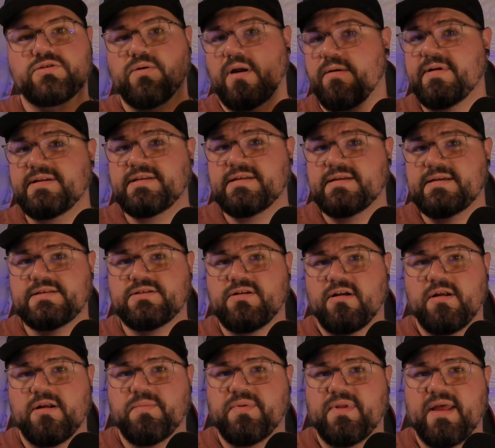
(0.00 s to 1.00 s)
I recently
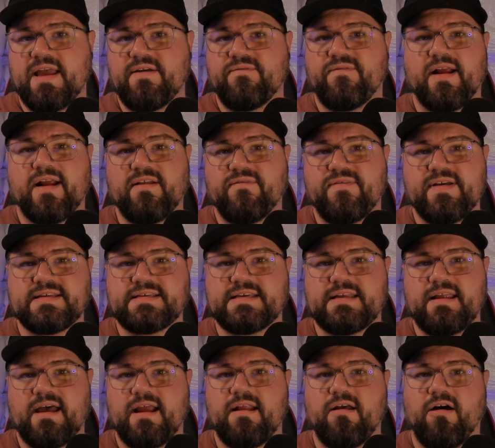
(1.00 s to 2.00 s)
started playing Final Fantasy
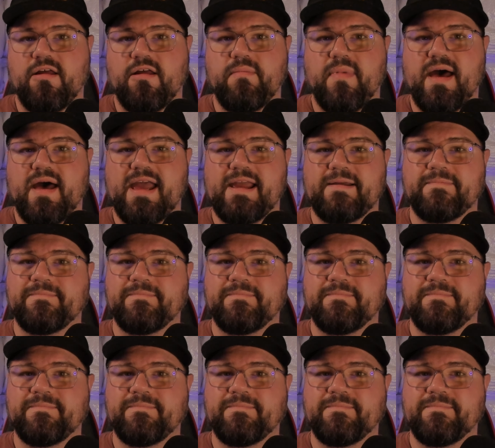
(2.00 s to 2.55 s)
IX on my